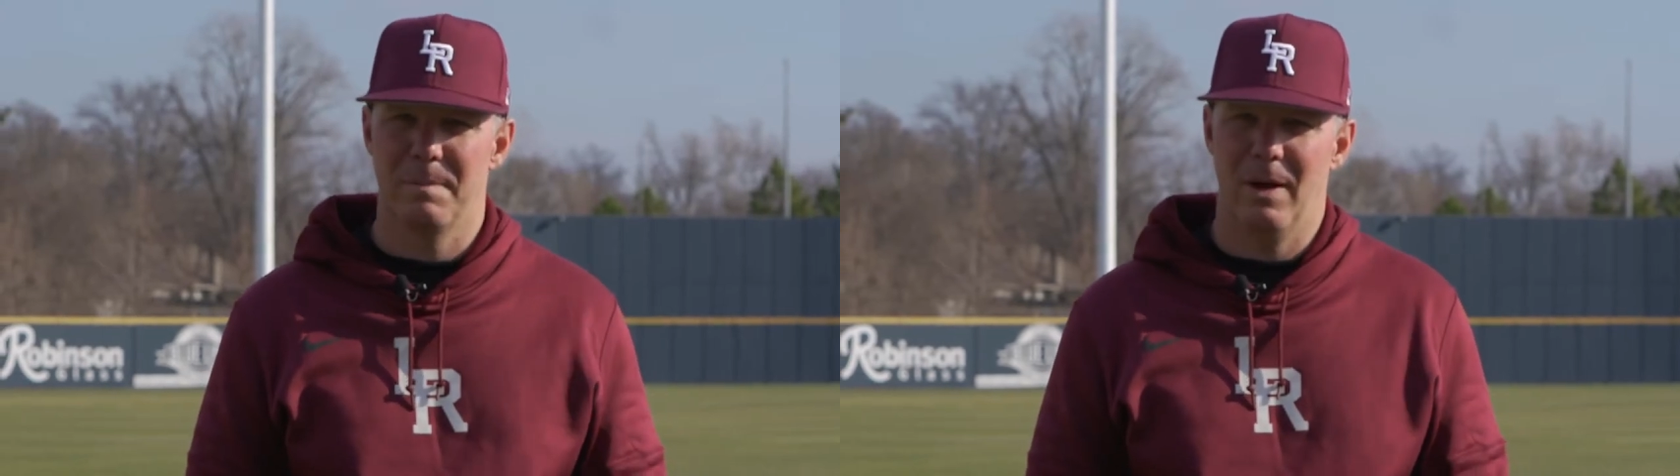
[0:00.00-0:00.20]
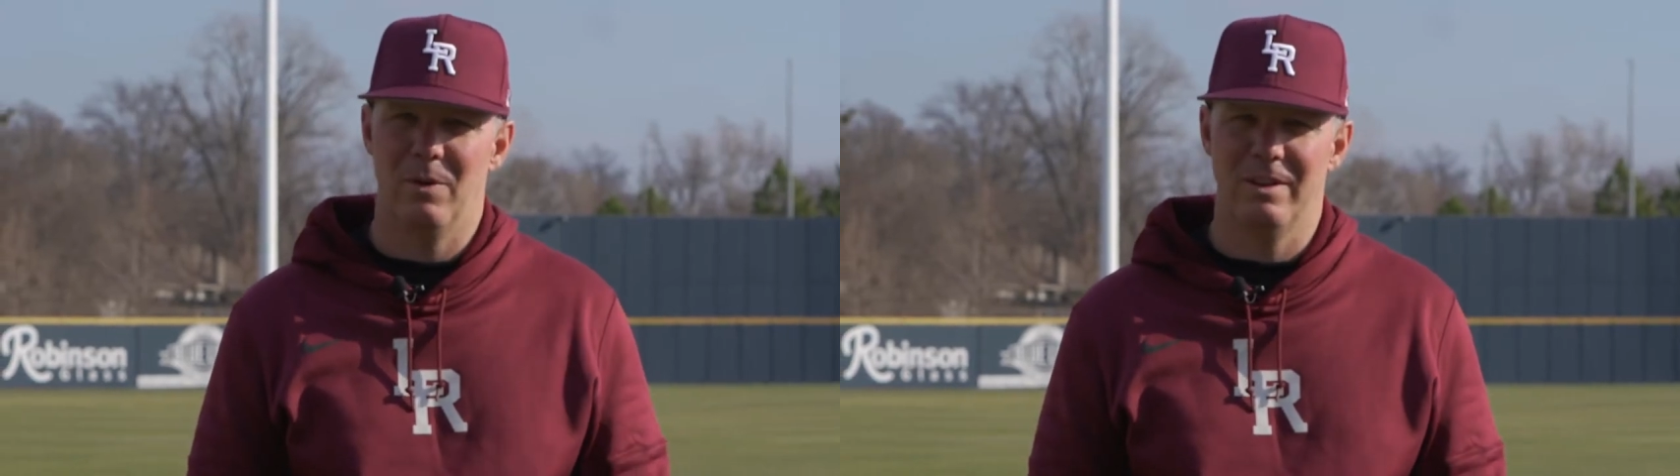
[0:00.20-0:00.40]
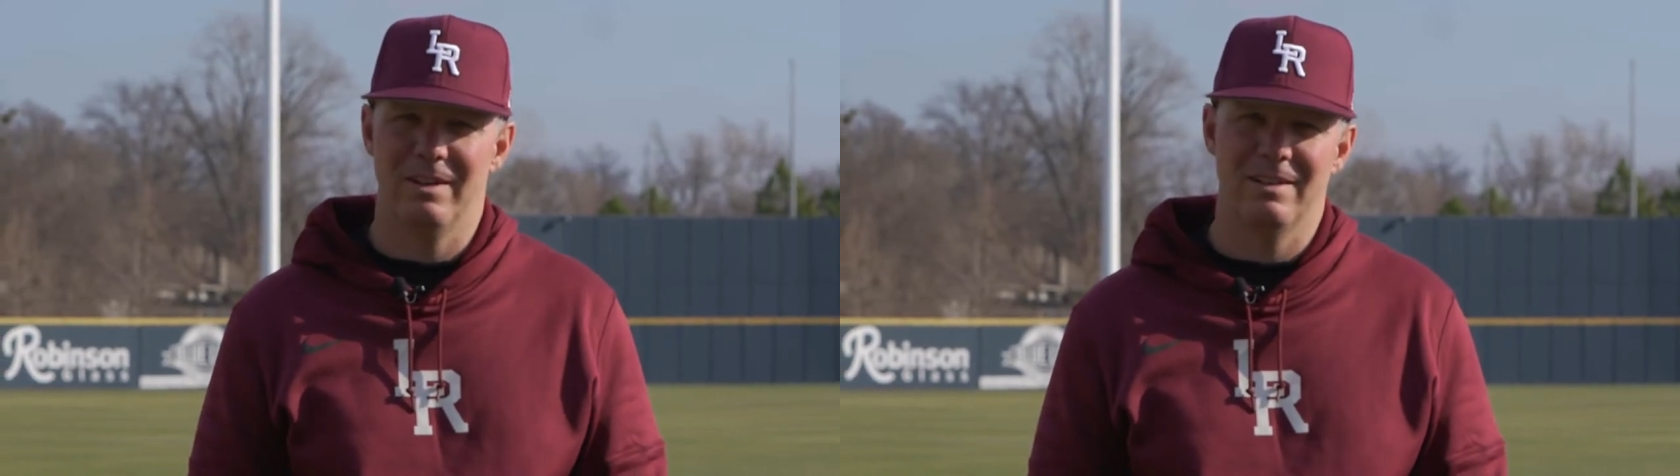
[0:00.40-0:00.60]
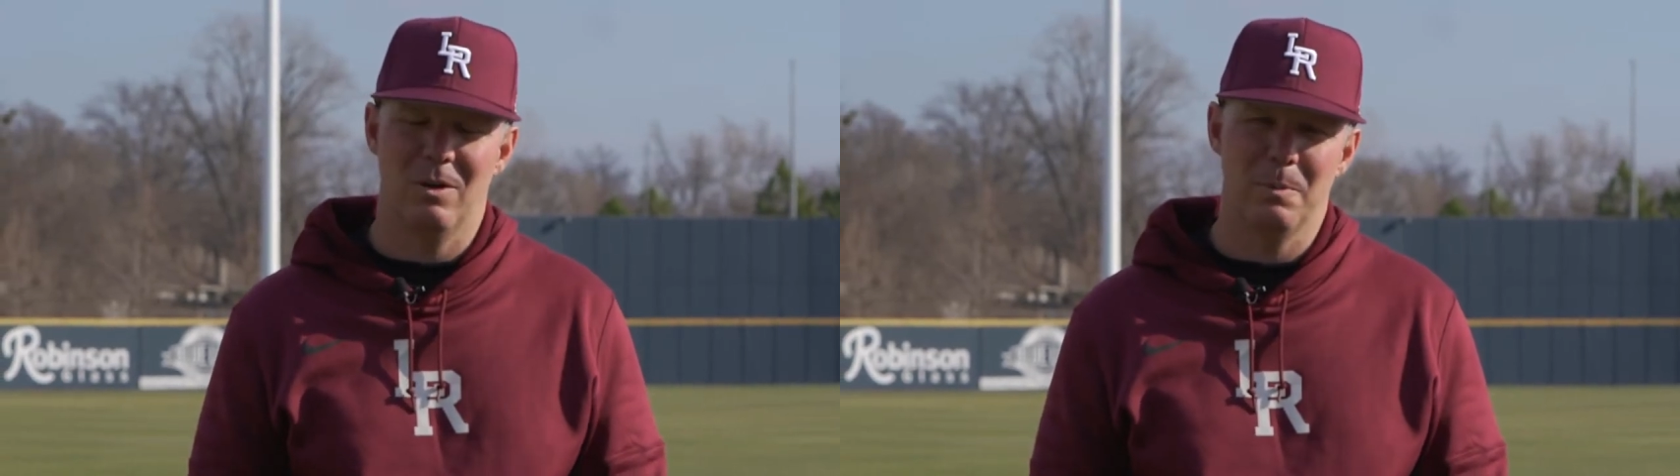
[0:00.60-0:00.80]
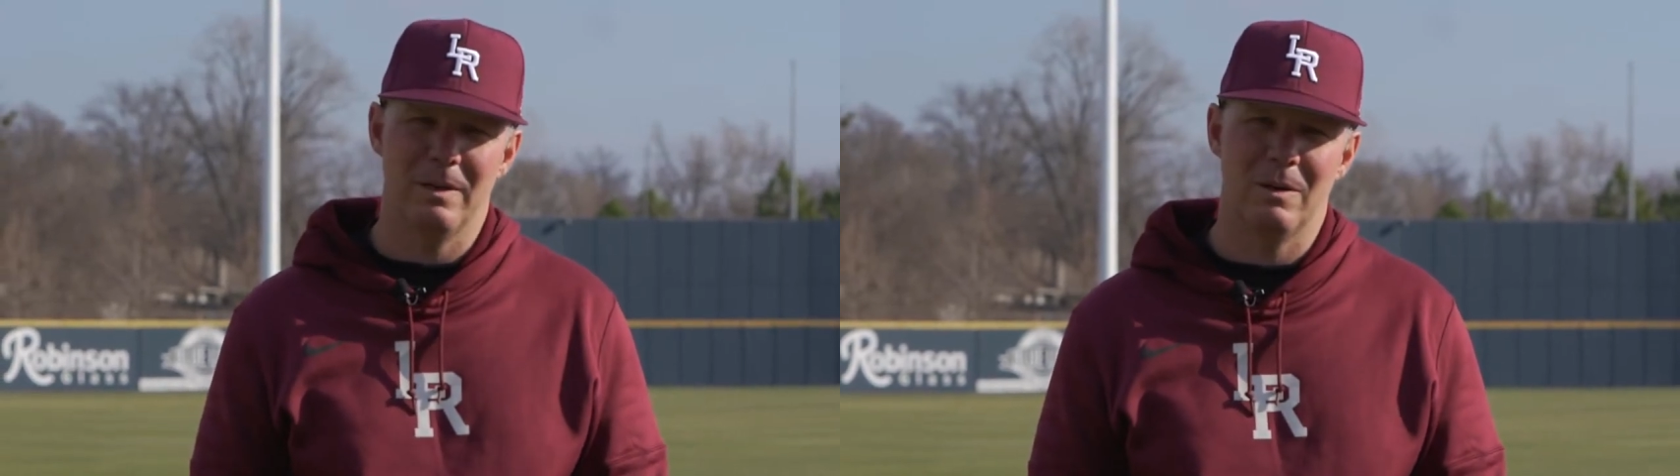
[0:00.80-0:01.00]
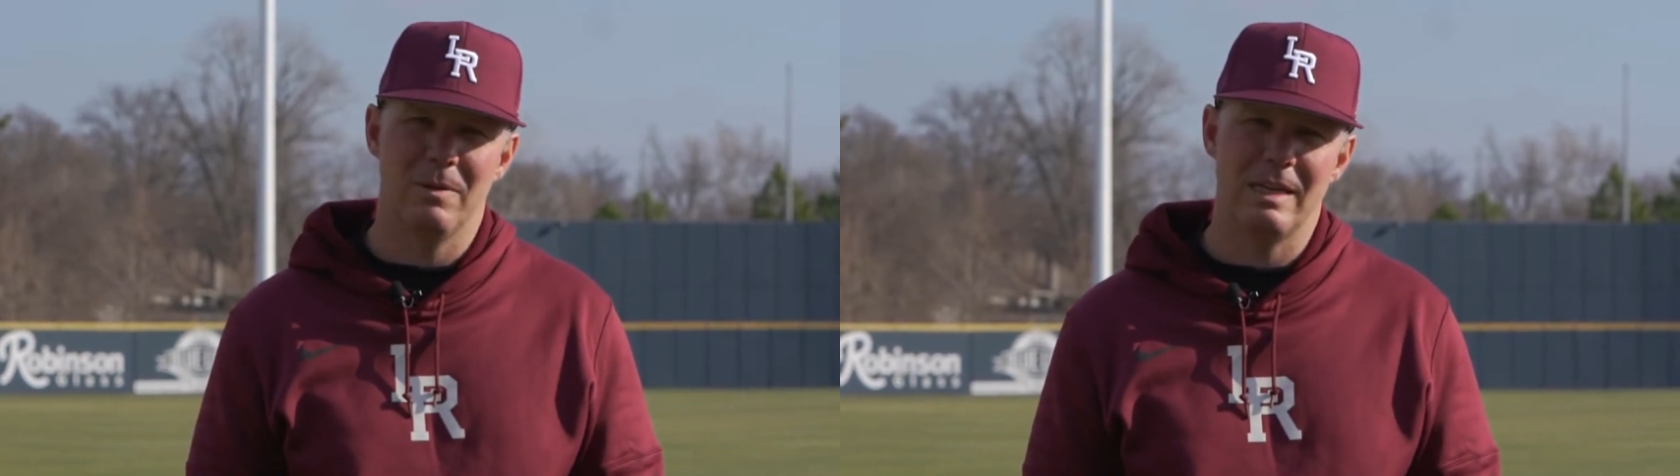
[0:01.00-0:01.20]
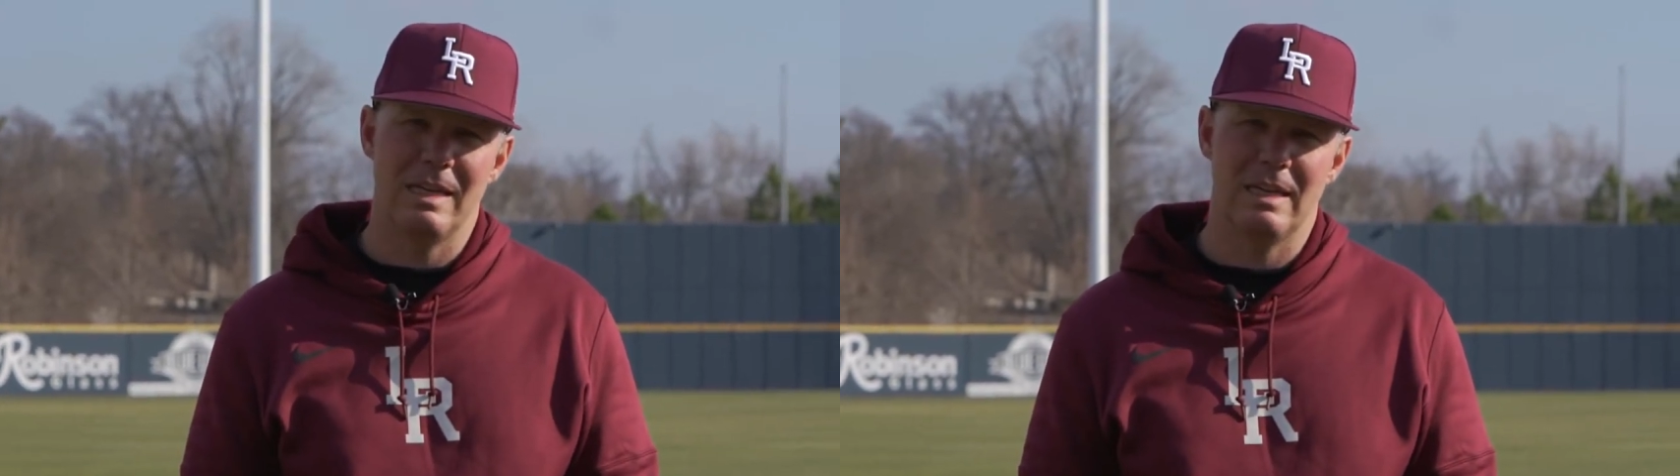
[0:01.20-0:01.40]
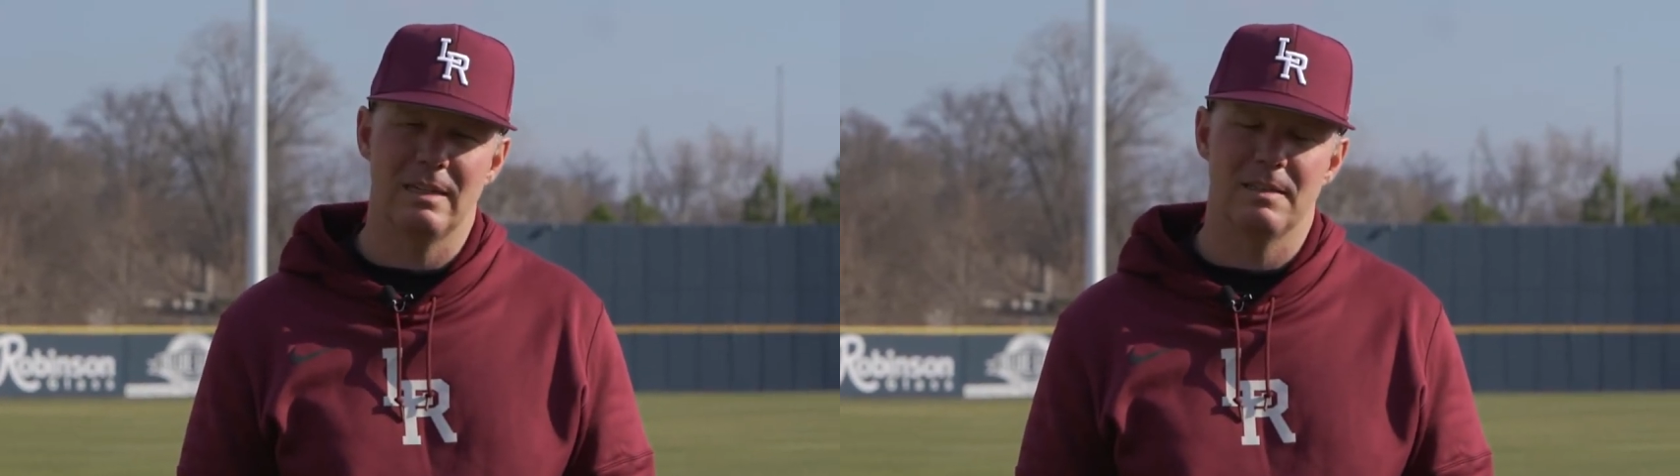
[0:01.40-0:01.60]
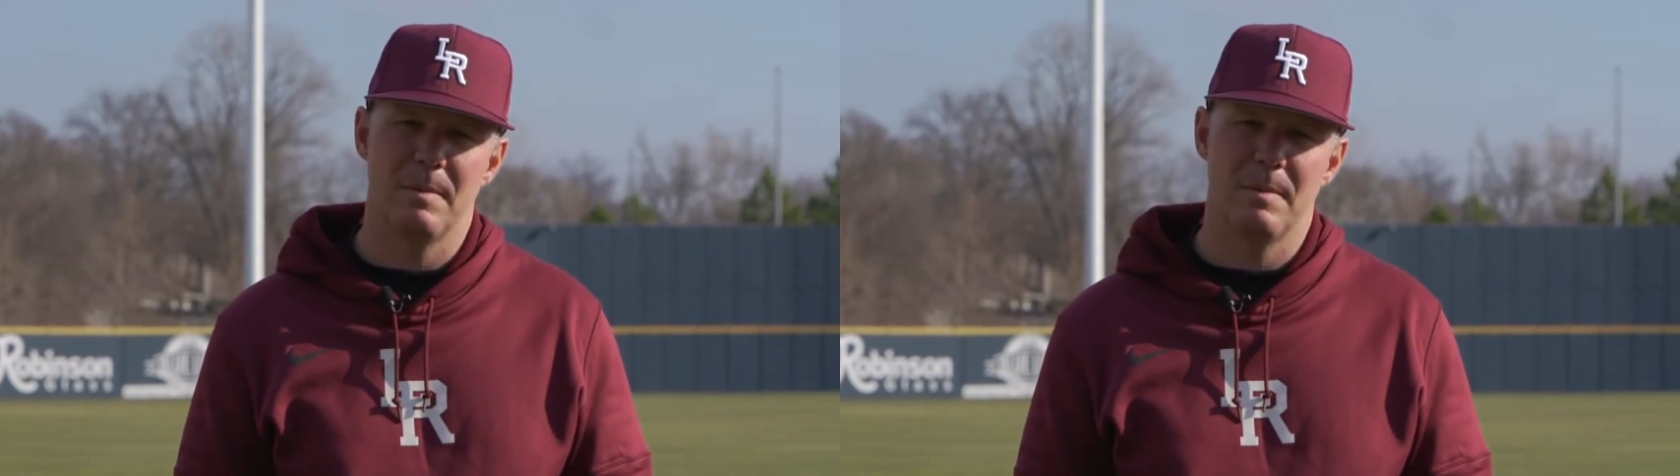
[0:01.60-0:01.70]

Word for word: opponent opening weekend to